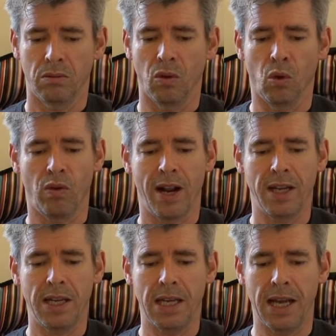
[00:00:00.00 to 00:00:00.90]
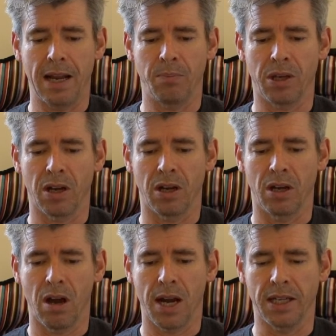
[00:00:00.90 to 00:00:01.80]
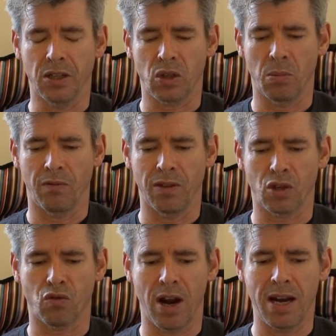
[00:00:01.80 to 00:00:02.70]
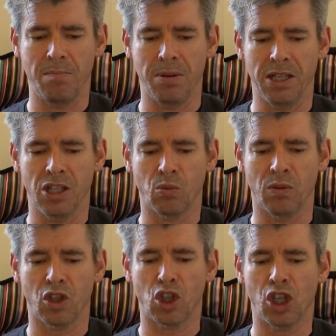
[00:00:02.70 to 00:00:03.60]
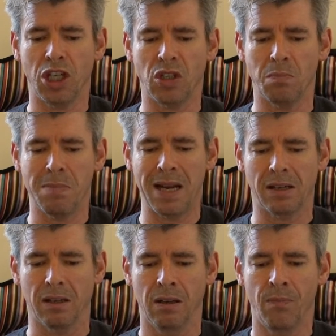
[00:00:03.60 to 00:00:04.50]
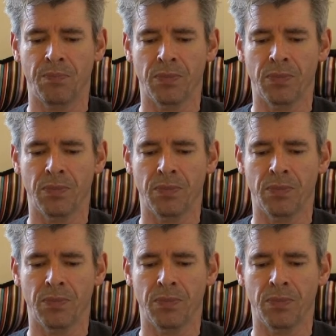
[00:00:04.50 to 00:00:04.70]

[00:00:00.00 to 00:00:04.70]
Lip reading: Already he had begun lining some of his grain bins with sheet metal.